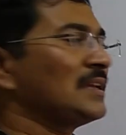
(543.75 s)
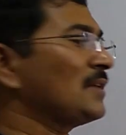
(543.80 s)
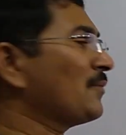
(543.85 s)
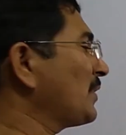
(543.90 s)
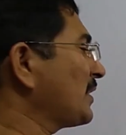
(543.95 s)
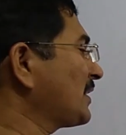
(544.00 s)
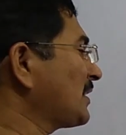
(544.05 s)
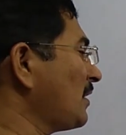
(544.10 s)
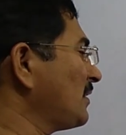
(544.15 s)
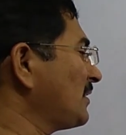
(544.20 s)

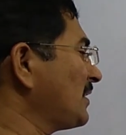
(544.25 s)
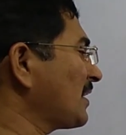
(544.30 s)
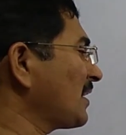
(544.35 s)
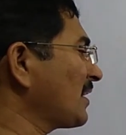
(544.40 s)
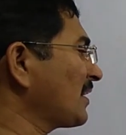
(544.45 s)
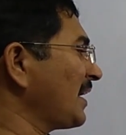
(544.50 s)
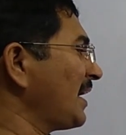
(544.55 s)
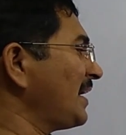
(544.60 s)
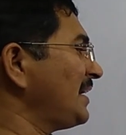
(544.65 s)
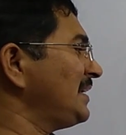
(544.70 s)
If at all there
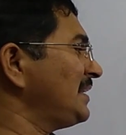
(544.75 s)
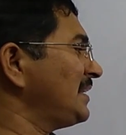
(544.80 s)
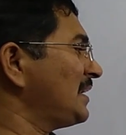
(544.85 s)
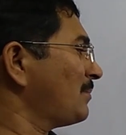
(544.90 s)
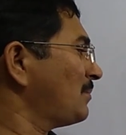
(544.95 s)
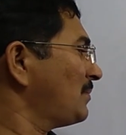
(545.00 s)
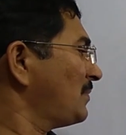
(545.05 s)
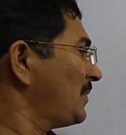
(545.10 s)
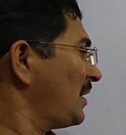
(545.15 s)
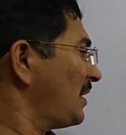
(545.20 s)
are
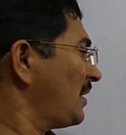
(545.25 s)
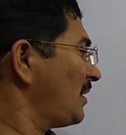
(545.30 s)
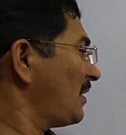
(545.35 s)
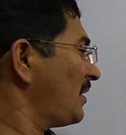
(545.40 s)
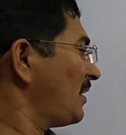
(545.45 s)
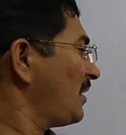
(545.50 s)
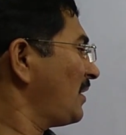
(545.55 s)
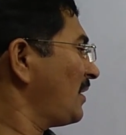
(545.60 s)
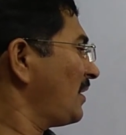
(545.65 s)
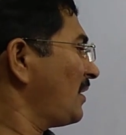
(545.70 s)

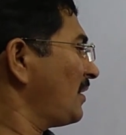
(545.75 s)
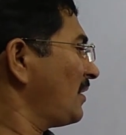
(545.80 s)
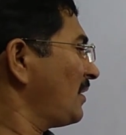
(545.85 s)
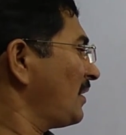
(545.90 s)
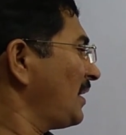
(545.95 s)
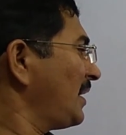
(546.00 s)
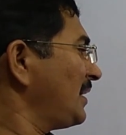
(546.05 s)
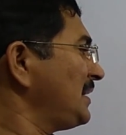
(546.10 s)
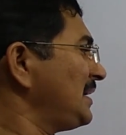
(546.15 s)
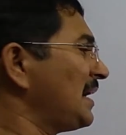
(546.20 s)

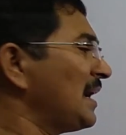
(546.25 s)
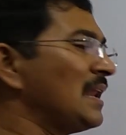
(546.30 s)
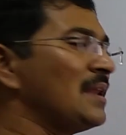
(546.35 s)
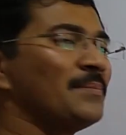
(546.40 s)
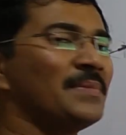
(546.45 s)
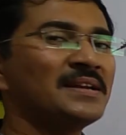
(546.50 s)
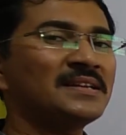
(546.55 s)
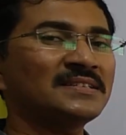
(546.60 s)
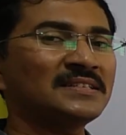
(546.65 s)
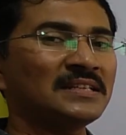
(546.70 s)
any
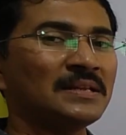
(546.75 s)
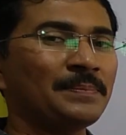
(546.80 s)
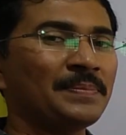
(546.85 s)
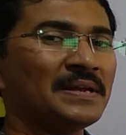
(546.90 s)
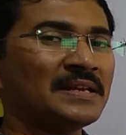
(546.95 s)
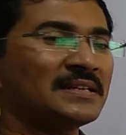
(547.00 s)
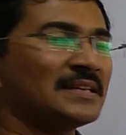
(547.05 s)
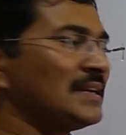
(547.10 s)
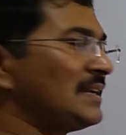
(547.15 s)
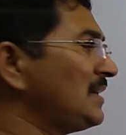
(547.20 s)
elements
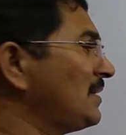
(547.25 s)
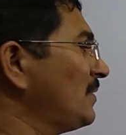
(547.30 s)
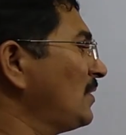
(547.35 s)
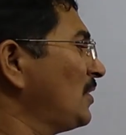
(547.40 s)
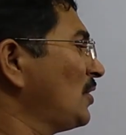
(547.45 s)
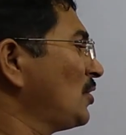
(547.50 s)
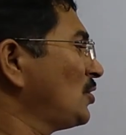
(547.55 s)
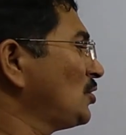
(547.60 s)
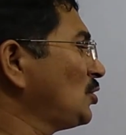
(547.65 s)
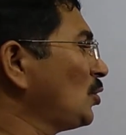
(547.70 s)
repeated,
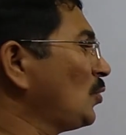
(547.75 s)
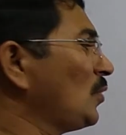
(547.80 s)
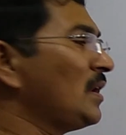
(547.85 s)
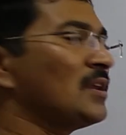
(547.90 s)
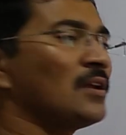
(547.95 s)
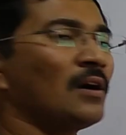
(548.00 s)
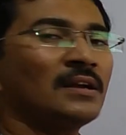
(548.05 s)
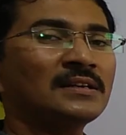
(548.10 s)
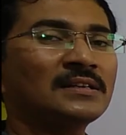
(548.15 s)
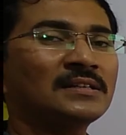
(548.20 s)
you will
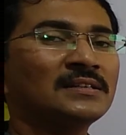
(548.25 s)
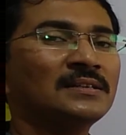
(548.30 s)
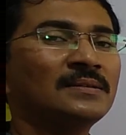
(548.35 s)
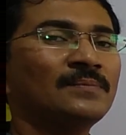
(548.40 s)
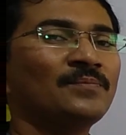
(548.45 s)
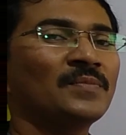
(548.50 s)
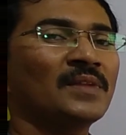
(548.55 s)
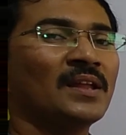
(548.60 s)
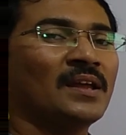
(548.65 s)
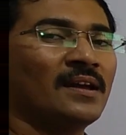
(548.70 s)
not
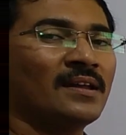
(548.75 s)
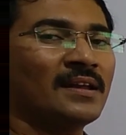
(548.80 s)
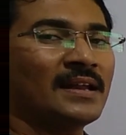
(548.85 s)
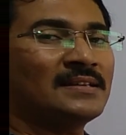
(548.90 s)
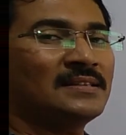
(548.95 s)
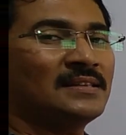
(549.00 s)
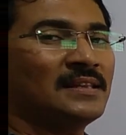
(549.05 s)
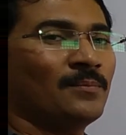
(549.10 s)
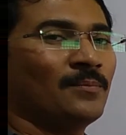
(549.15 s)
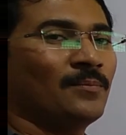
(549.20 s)

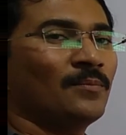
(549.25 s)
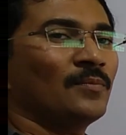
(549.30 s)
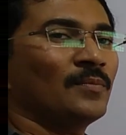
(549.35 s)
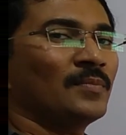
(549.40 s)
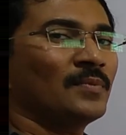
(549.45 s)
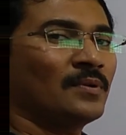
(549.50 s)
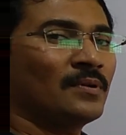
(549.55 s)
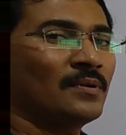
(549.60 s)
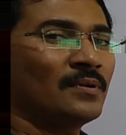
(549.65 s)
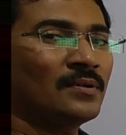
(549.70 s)
write them
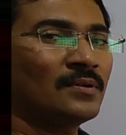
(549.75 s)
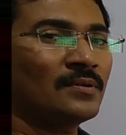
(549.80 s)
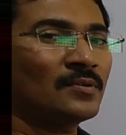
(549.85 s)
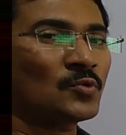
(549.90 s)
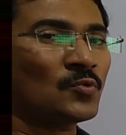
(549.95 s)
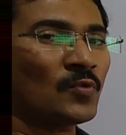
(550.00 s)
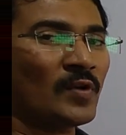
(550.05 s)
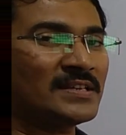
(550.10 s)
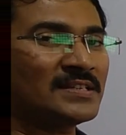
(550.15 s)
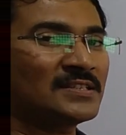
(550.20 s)

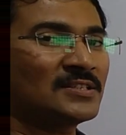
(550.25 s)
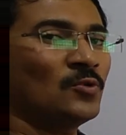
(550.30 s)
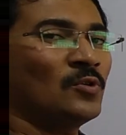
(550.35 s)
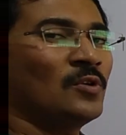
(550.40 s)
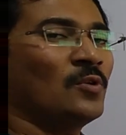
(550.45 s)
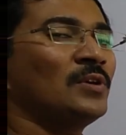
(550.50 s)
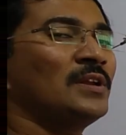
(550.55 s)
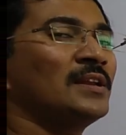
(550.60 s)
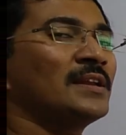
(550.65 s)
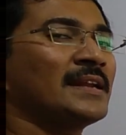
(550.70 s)
twice, you
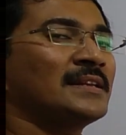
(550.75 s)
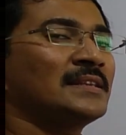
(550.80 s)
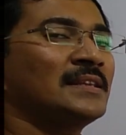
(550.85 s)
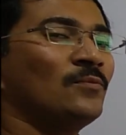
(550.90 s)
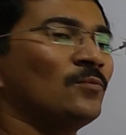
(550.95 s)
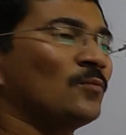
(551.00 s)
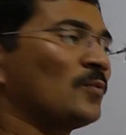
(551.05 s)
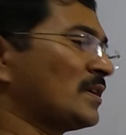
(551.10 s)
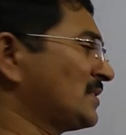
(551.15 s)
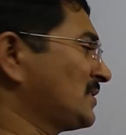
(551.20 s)
will only write
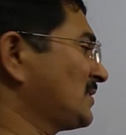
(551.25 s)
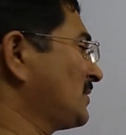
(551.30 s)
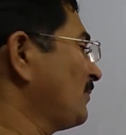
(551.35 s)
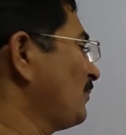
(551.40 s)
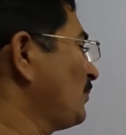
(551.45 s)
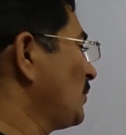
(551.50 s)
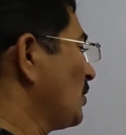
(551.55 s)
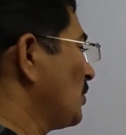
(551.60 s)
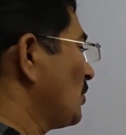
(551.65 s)
them once.